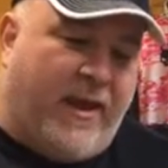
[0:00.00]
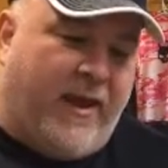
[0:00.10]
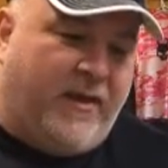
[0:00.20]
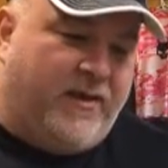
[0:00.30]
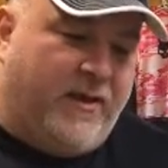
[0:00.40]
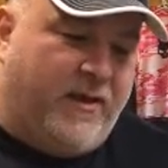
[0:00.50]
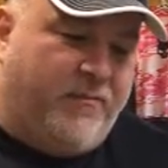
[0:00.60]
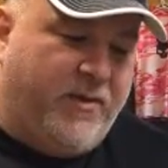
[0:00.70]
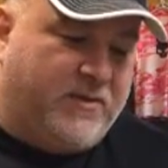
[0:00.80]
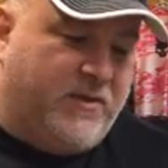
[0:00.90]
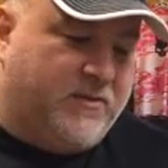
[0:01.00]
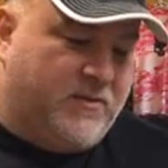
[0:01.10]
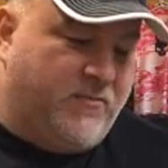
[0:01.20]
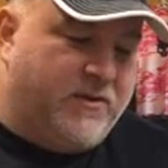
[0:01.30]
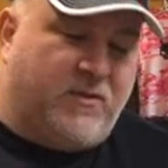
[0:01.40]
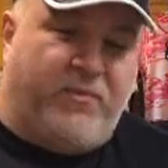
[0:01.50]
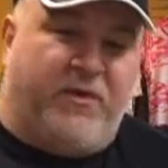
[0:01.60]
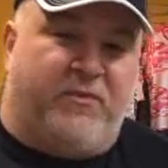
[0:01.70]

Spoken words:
And basically it's a recipe